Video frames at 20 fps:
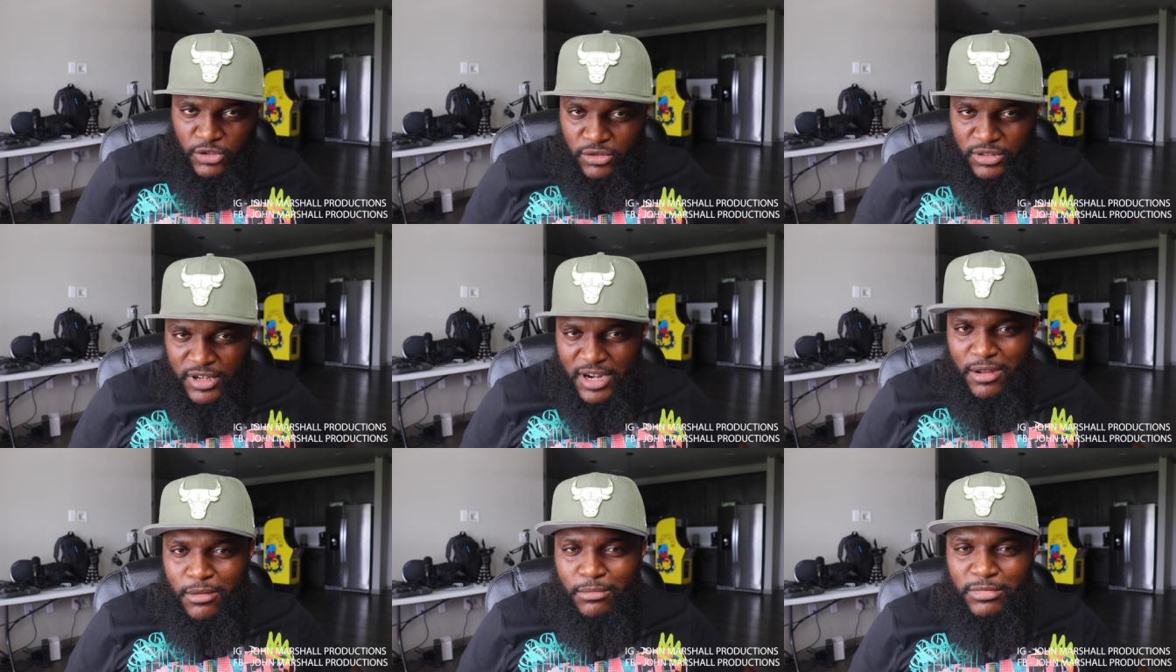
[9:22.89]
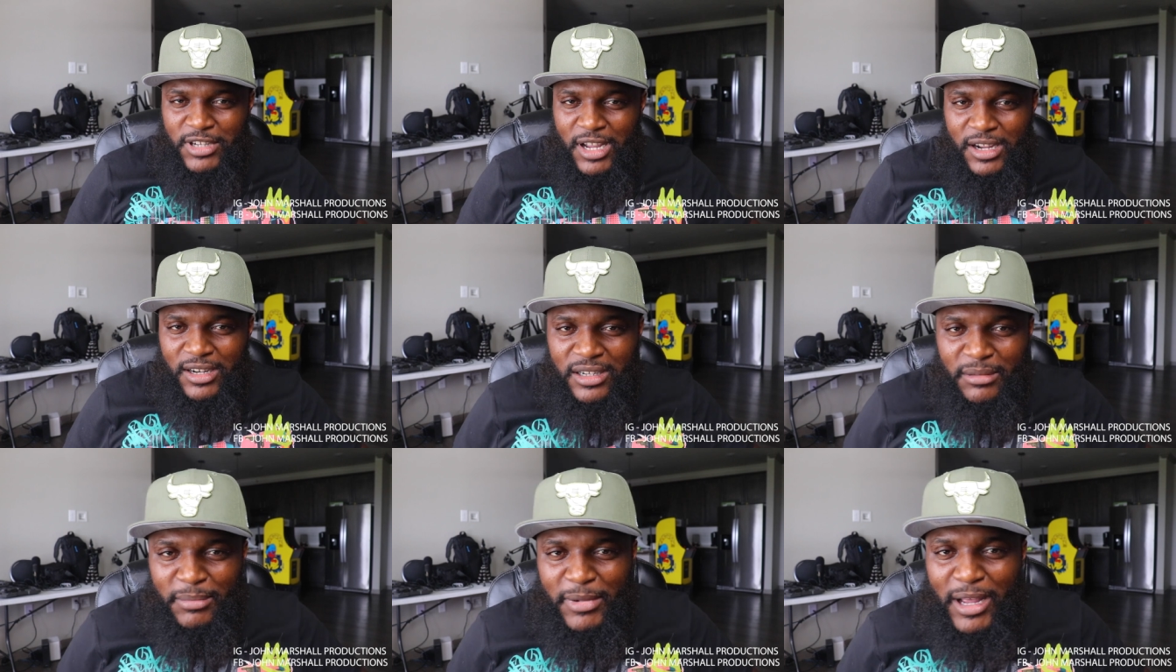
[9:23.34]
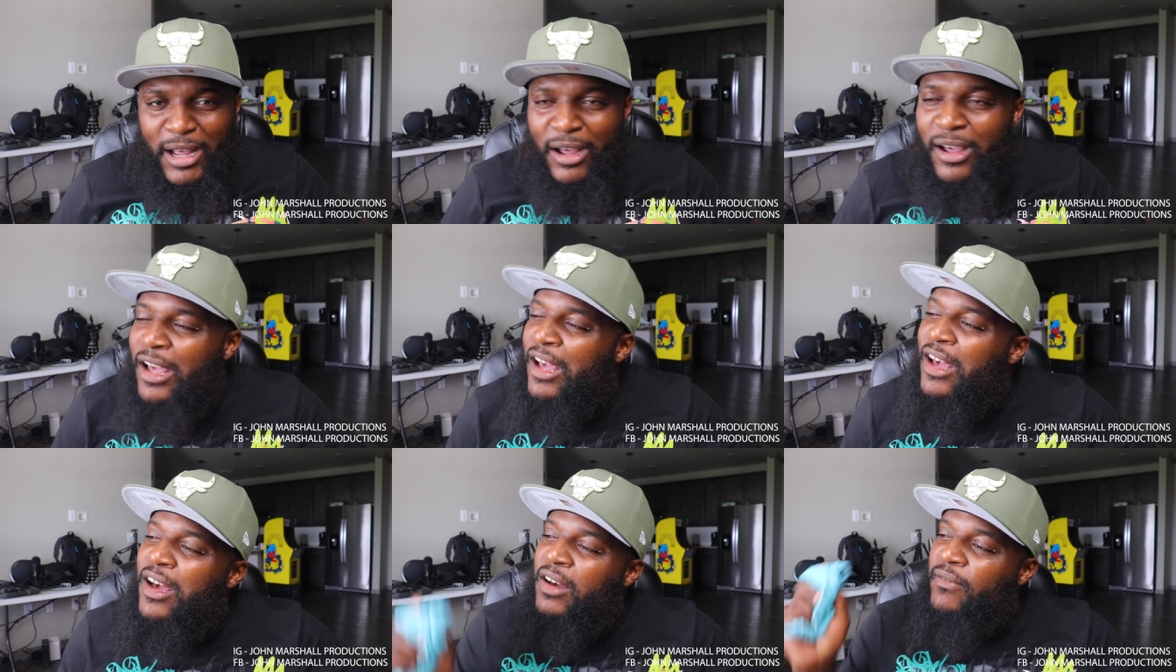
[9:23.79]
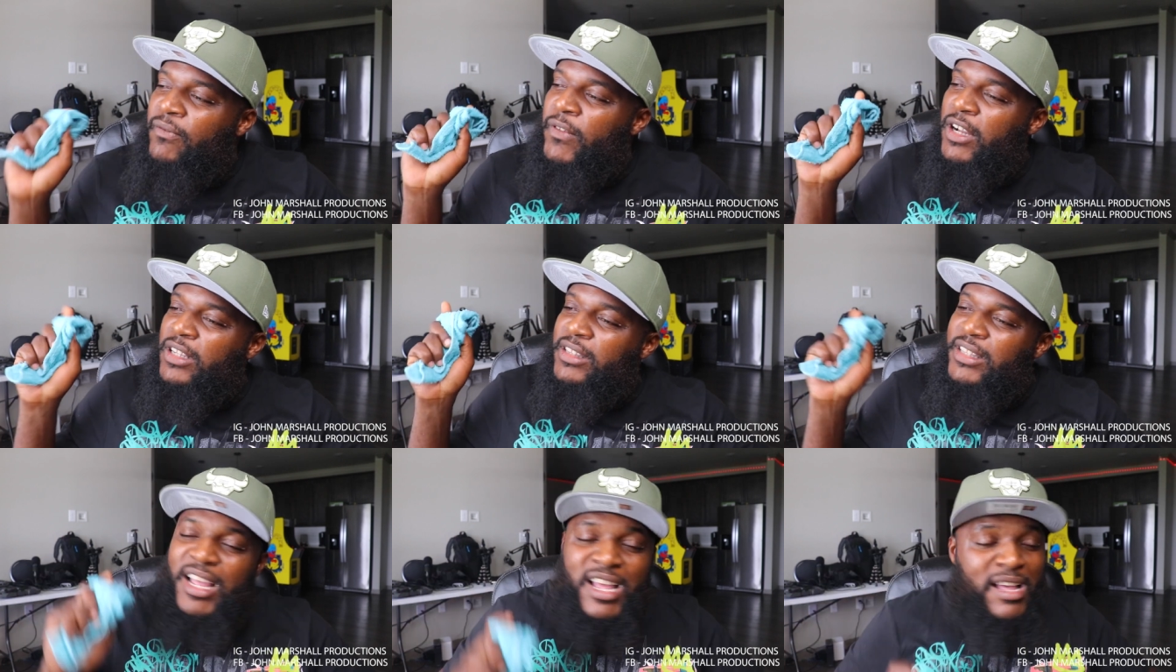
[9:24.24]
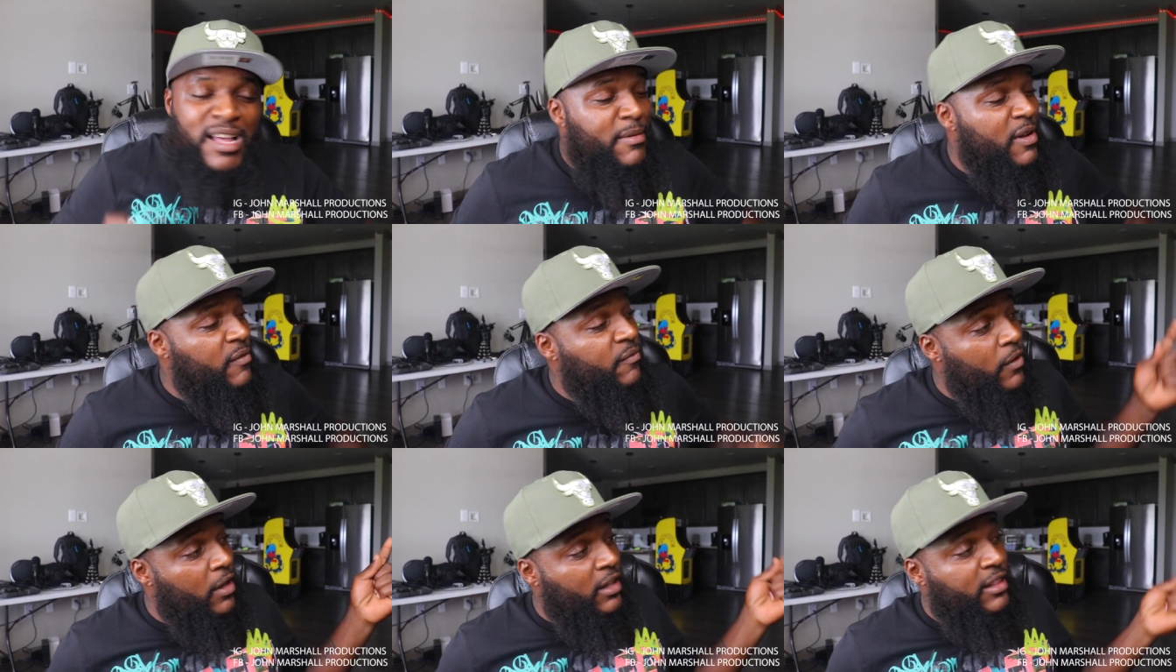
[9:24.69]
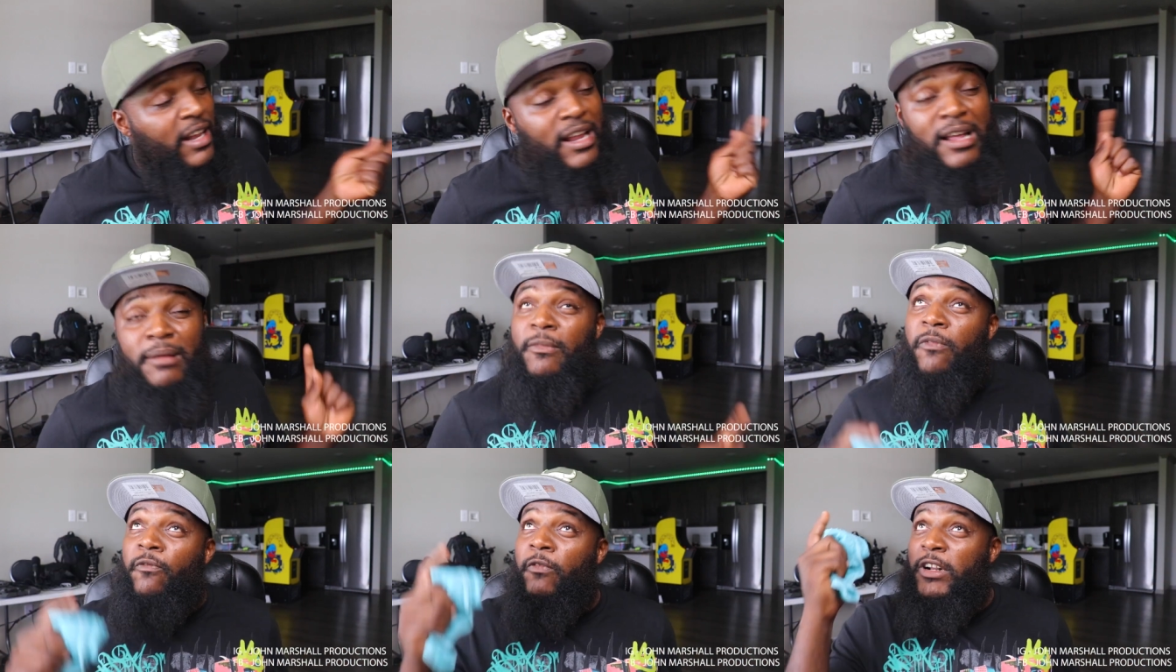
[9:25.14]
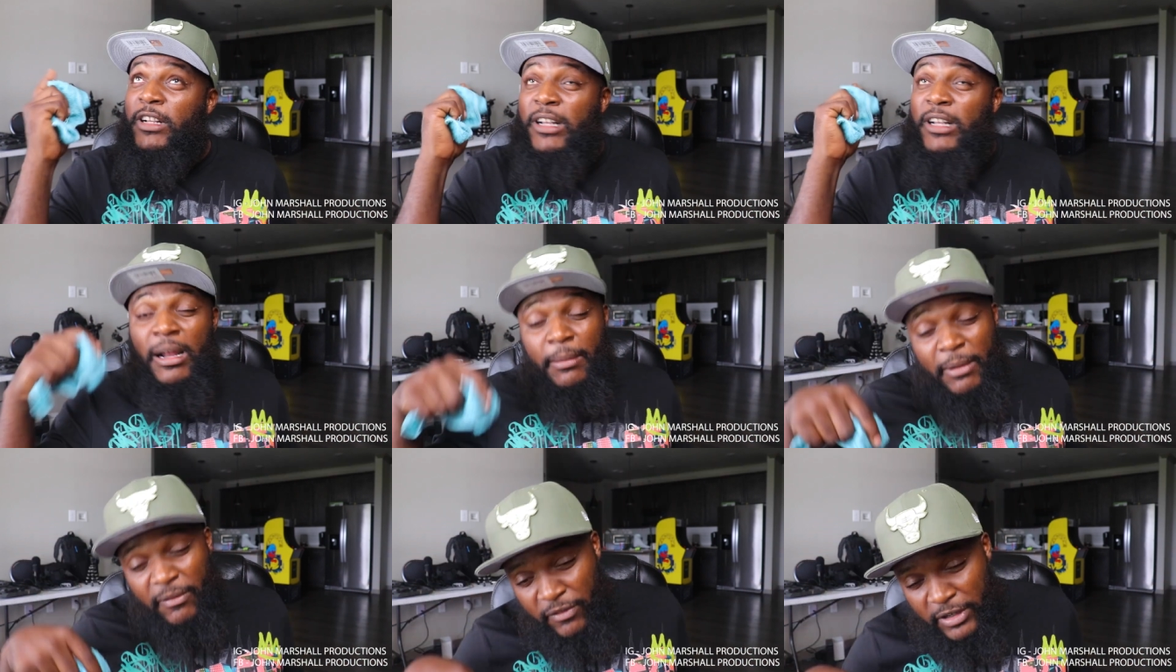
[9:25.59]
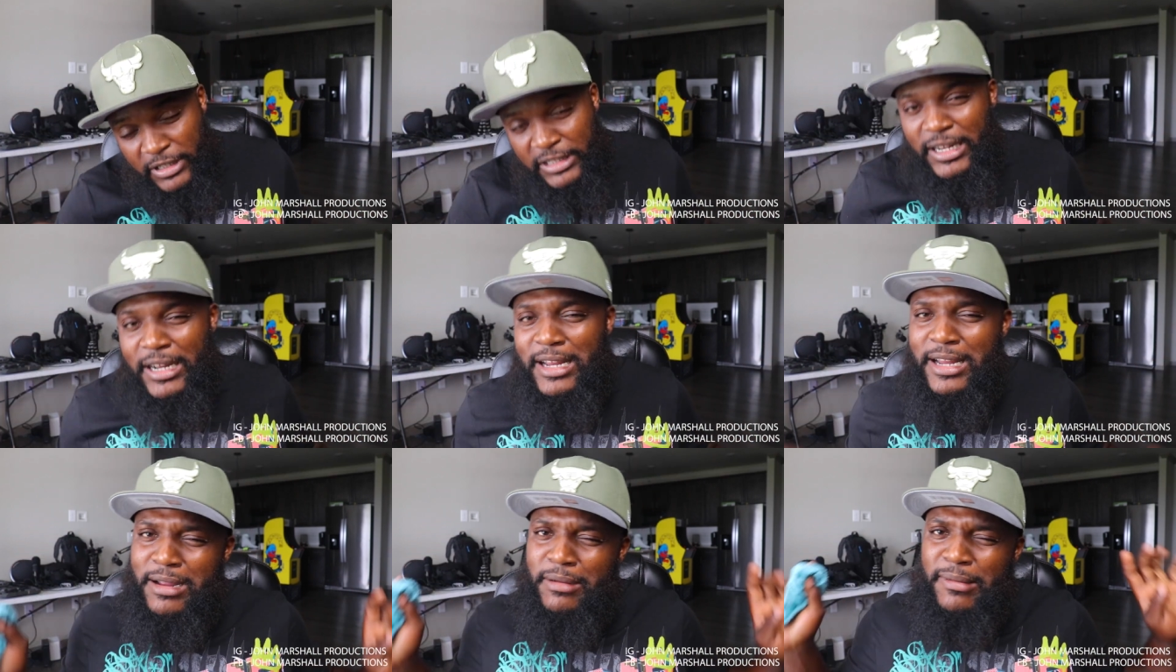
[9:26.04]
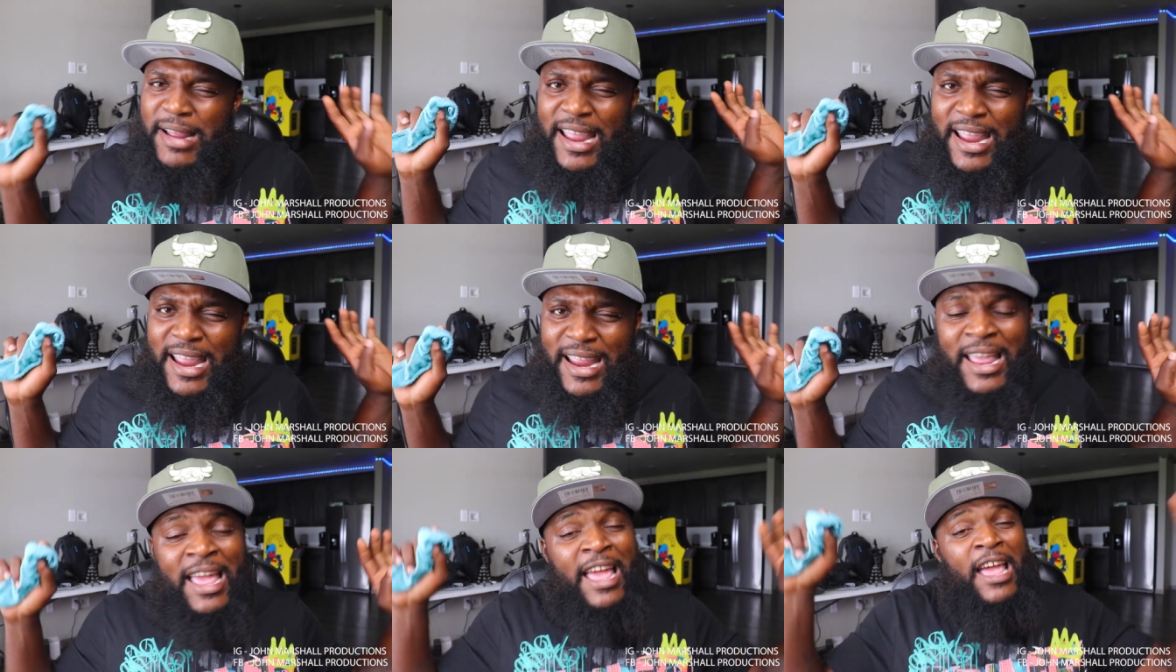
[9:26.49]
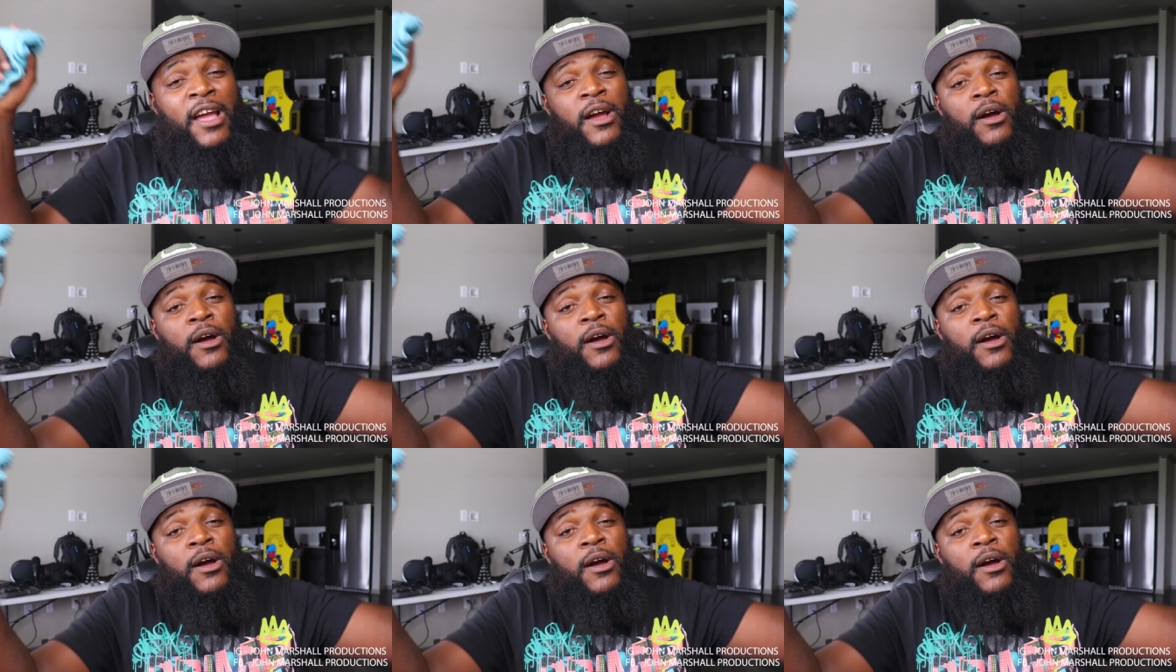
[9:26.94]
You know what I'm talking about? Fuck them and fuck them and fuck them and fuck them, eh?